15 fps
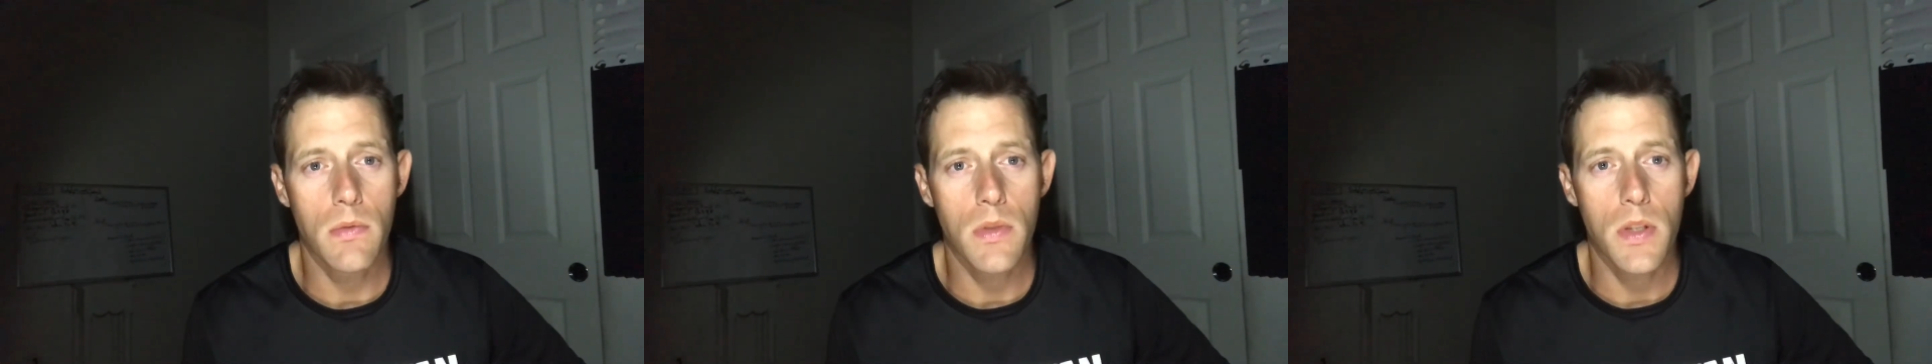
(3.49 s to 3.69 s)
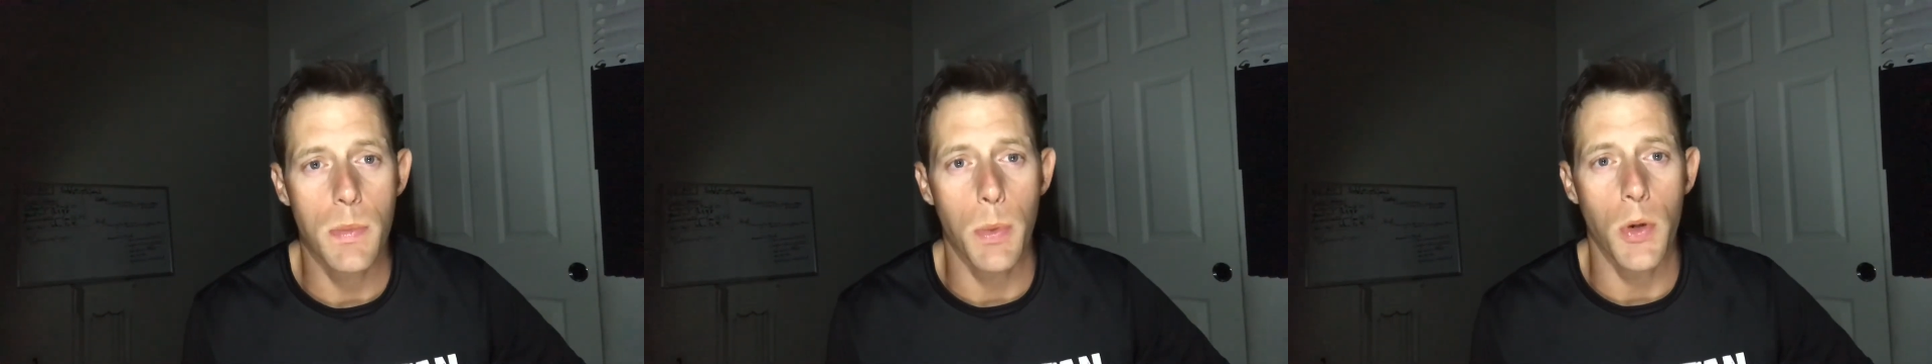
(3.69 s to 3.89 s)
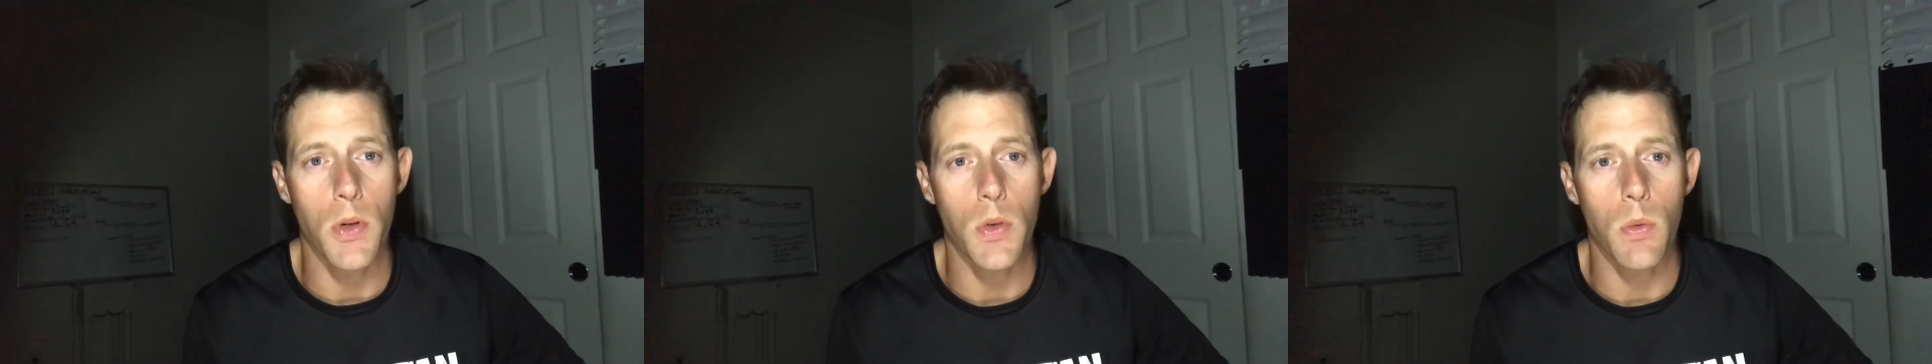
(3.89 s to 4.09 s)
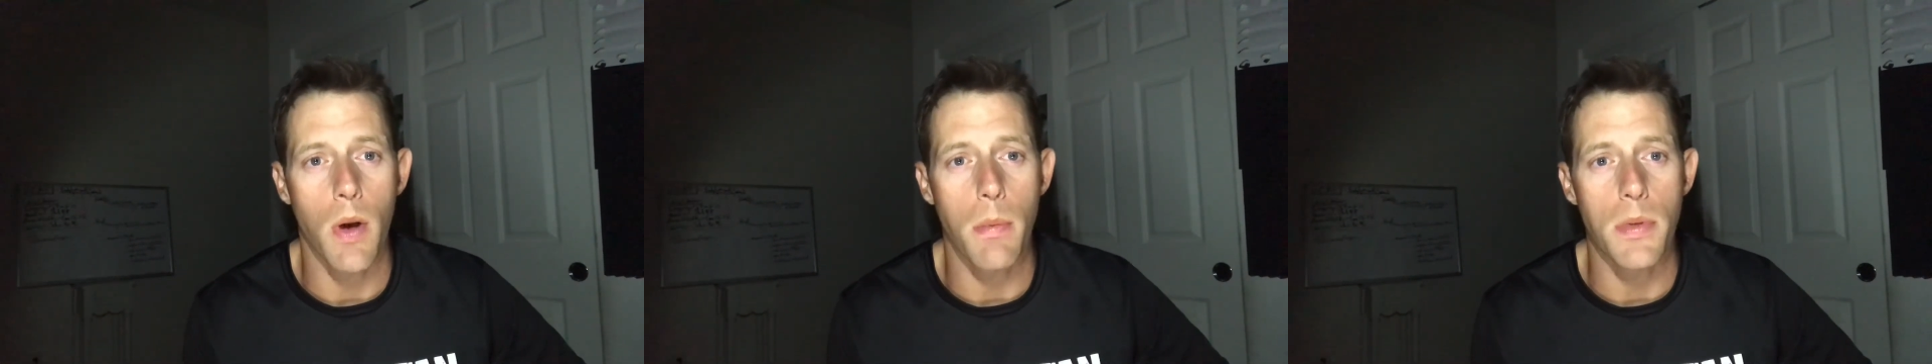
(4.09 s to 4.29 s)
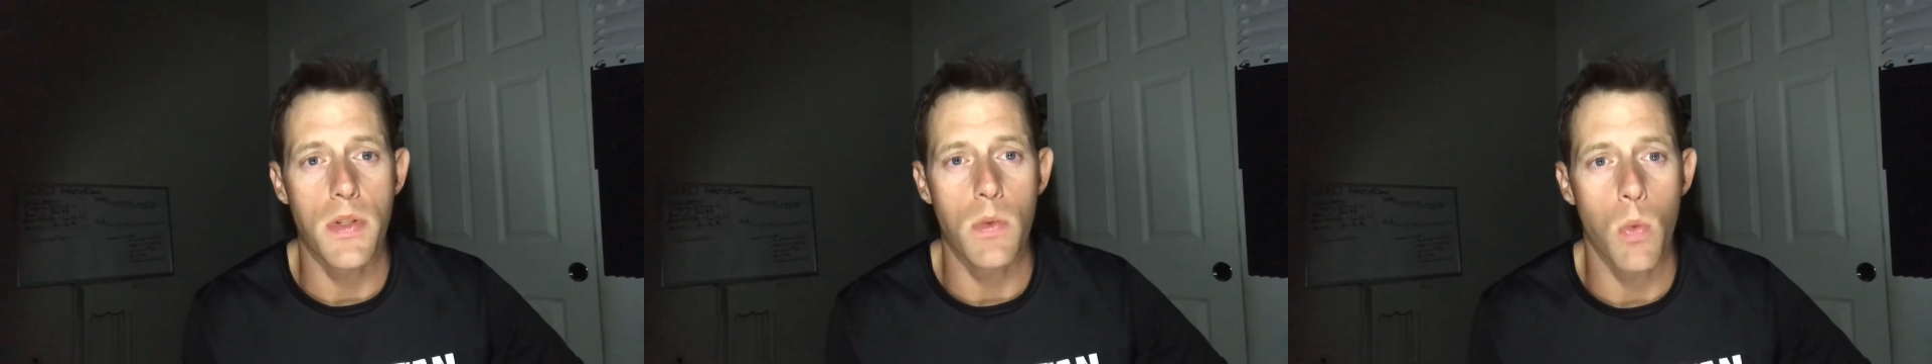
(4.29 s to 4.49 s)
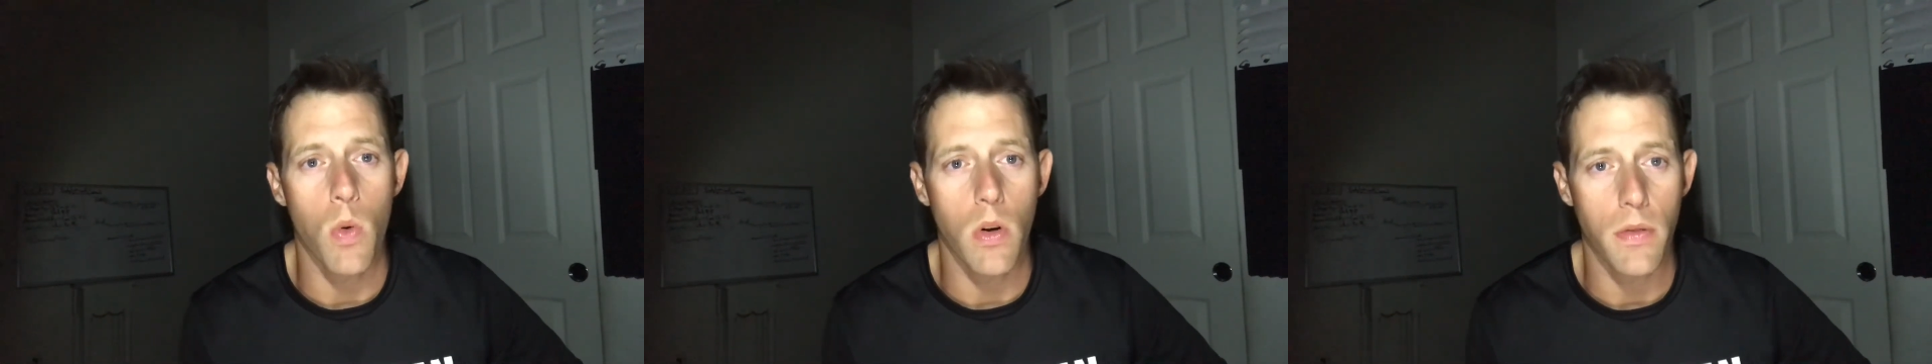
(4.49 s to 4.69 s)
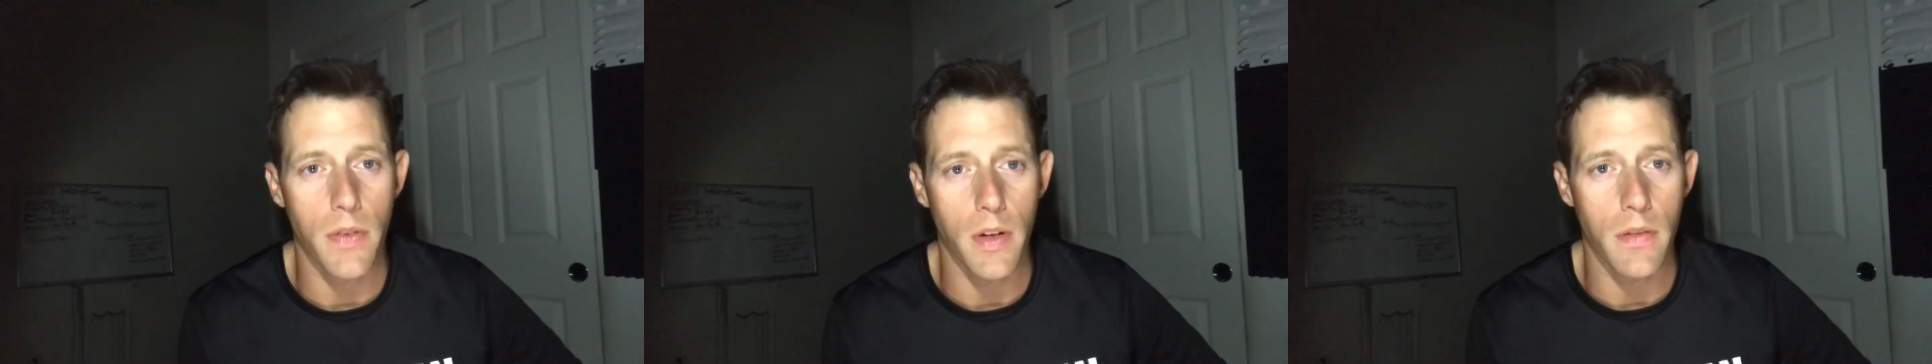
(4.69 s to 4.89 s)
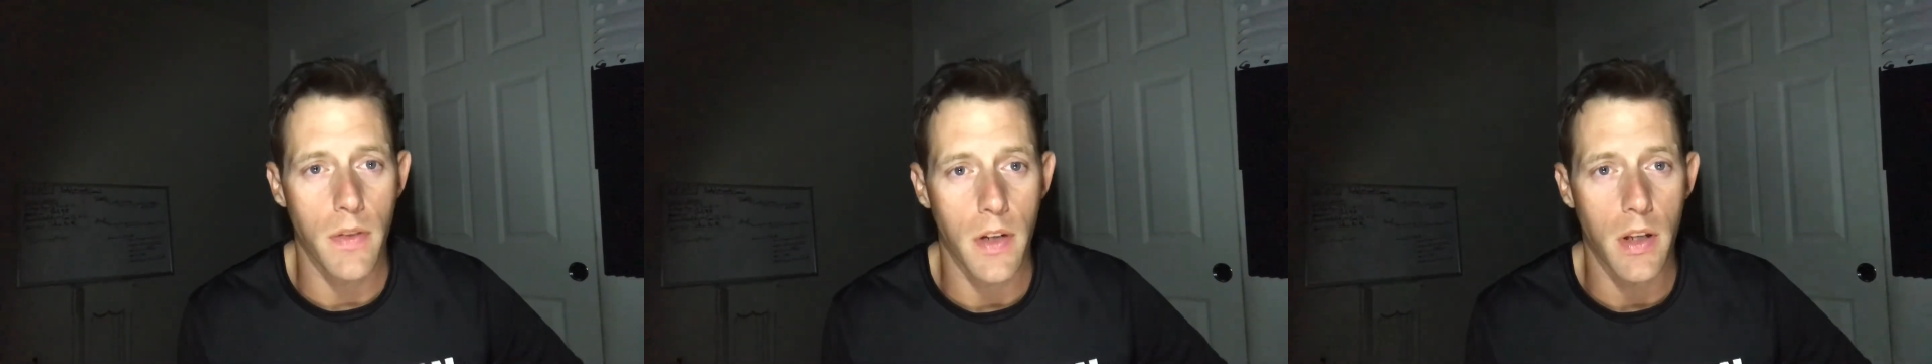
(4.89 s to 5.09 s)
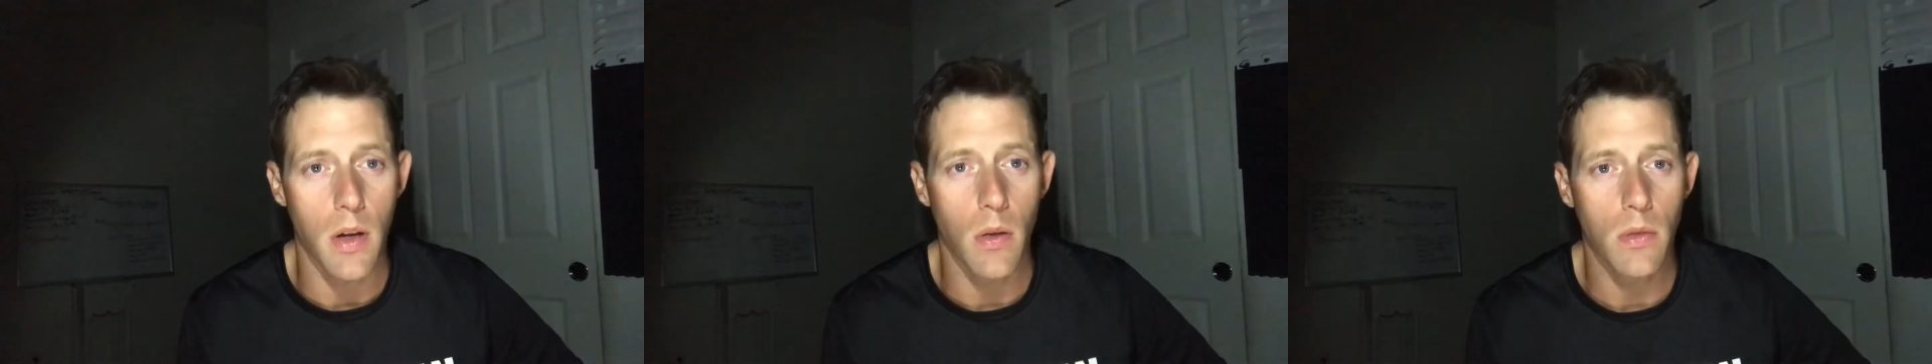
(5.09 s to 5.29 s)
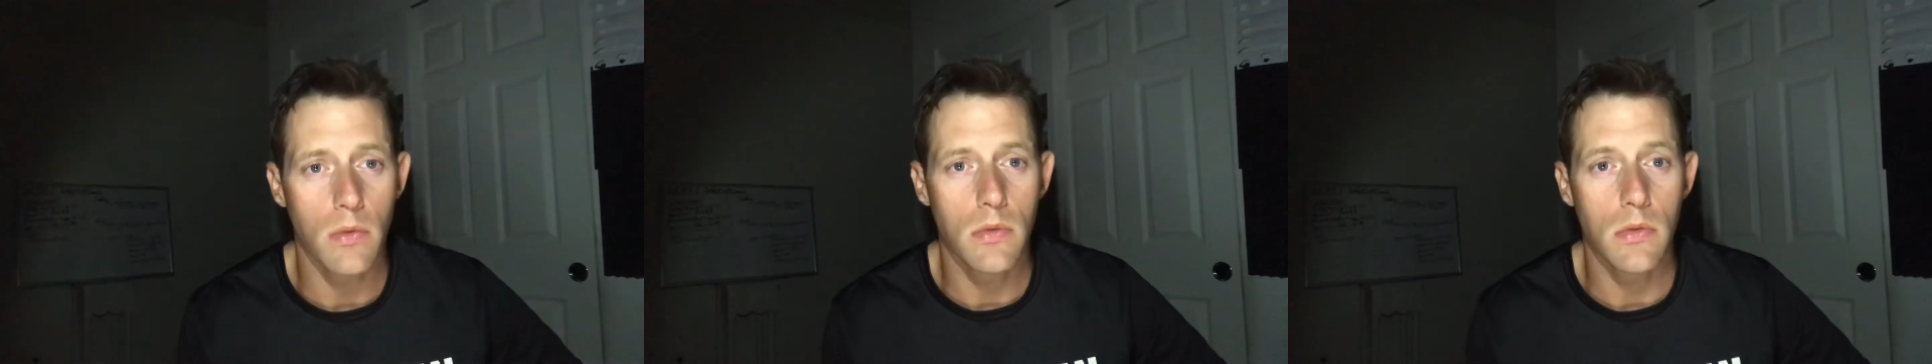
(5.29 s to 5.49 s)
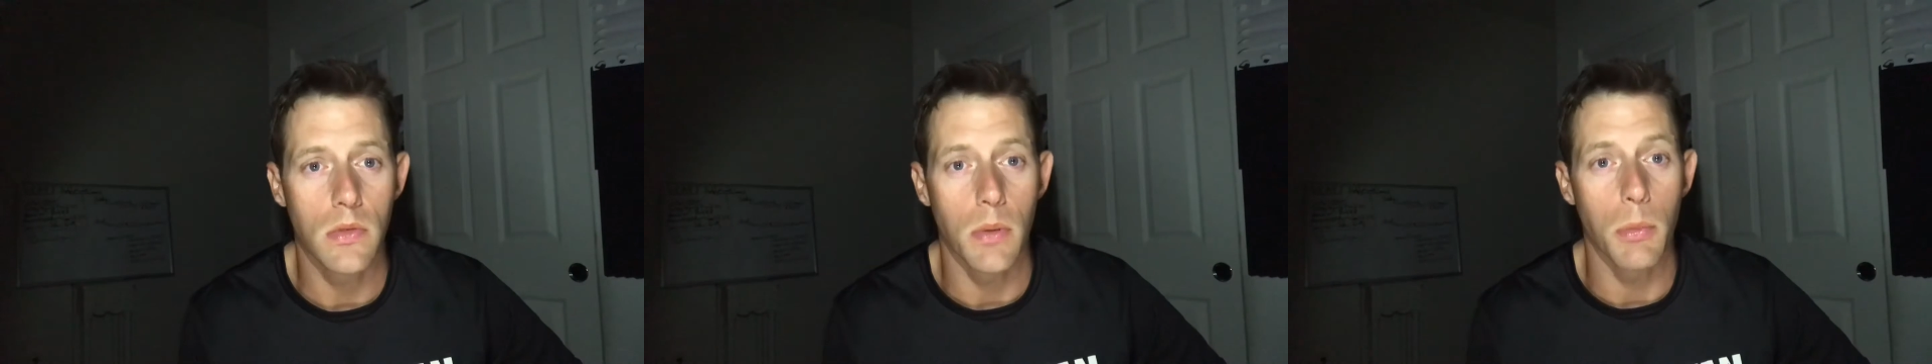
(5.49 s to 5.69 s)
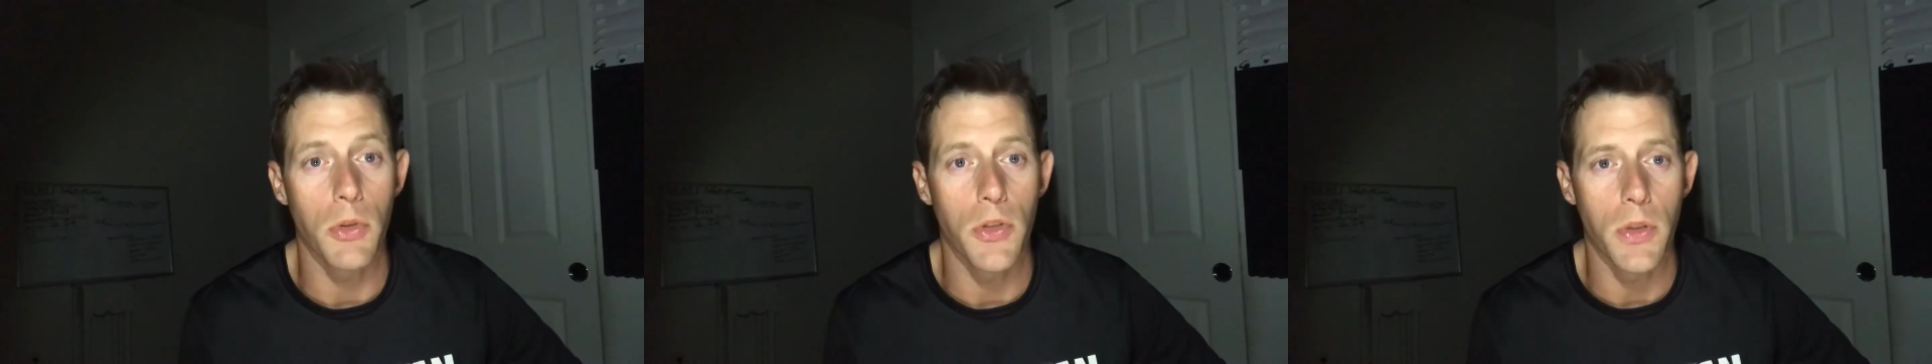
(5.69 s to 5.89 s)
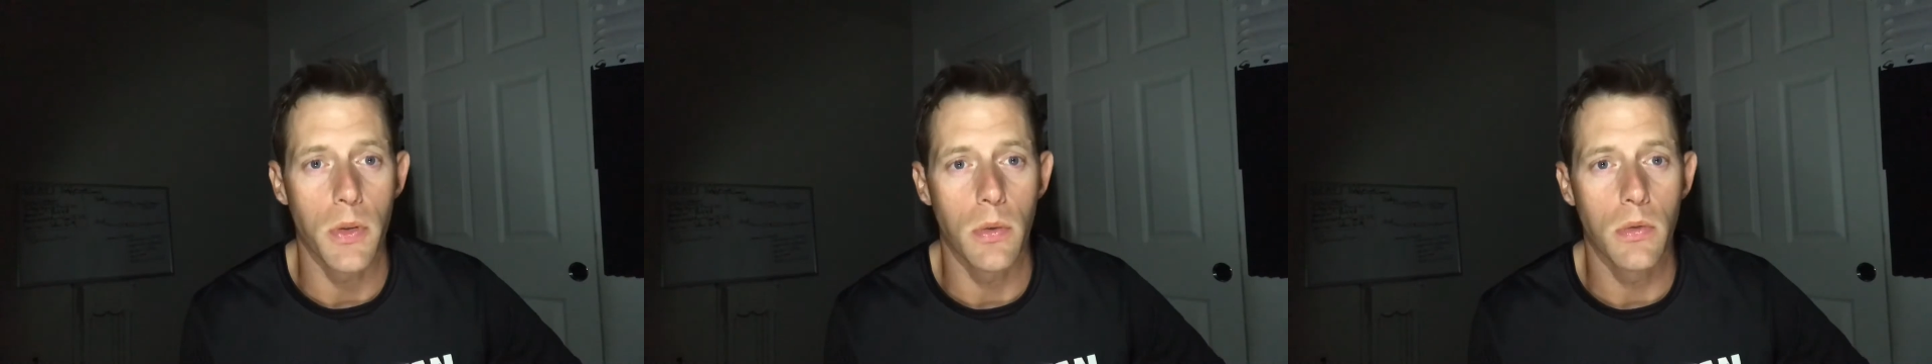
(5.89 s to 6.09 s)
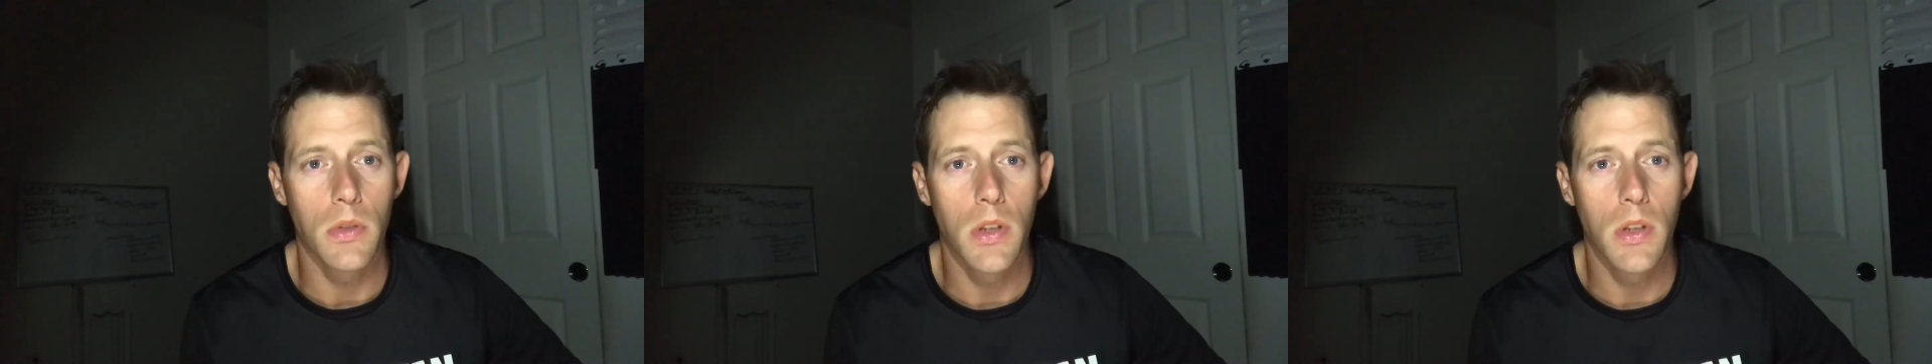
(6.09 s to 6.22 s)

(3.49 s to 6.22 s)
Spiritual Weapons Warfare video, number two.